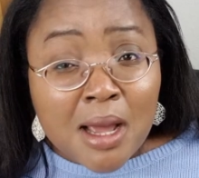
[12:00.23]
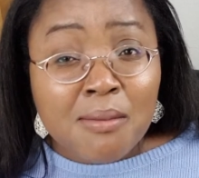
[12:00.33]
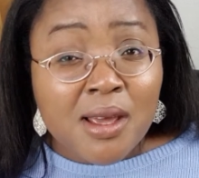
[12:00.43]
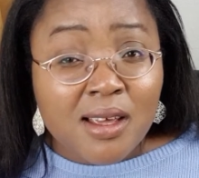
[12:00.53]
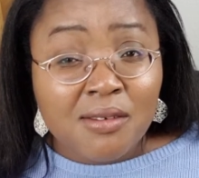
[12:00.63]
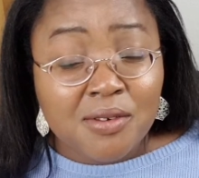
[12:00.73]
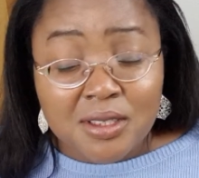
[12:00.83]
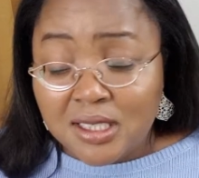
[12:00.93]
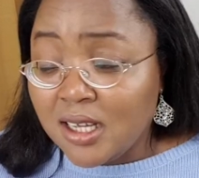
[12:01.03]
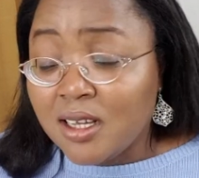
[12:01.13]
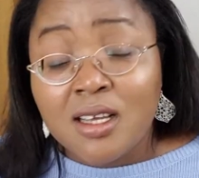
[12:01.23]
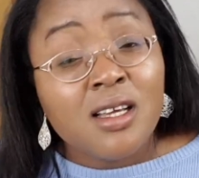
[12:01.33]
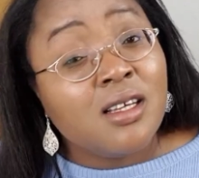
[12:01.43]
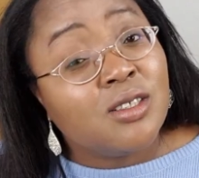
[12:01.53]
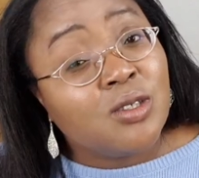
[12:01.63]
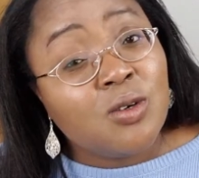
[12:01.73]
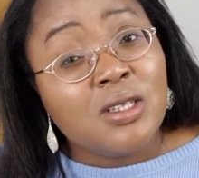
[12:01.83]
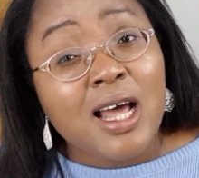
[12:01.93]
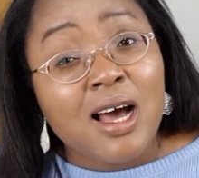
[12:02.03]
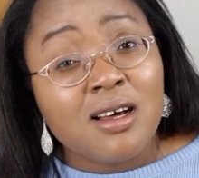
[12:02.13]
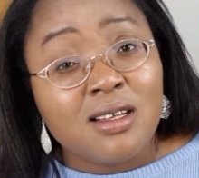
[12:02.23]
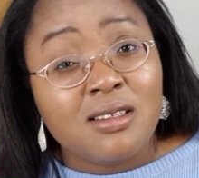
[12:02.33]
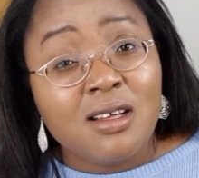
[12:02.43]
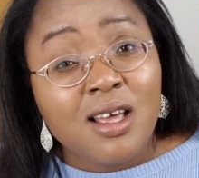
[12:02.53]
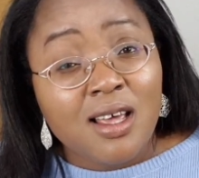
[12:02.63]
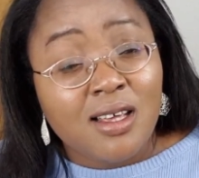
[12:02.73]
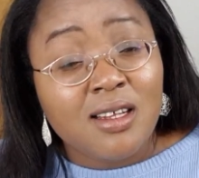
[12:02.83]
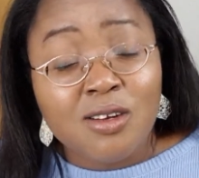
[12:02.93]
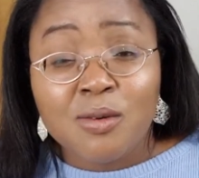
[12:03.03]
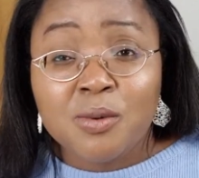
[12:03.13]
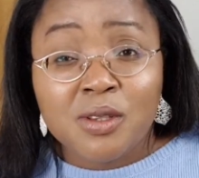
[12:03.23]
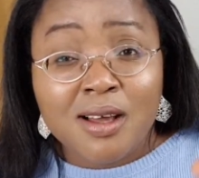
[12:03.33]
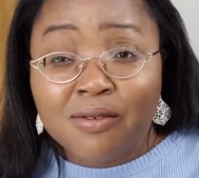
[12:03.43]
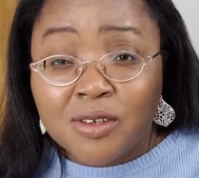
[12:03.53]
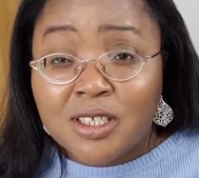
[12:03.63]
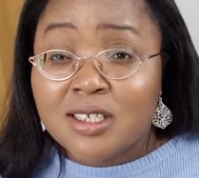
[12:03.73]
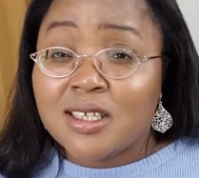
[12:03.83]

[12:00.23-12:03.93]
payment for there. So now they don't put her for jail.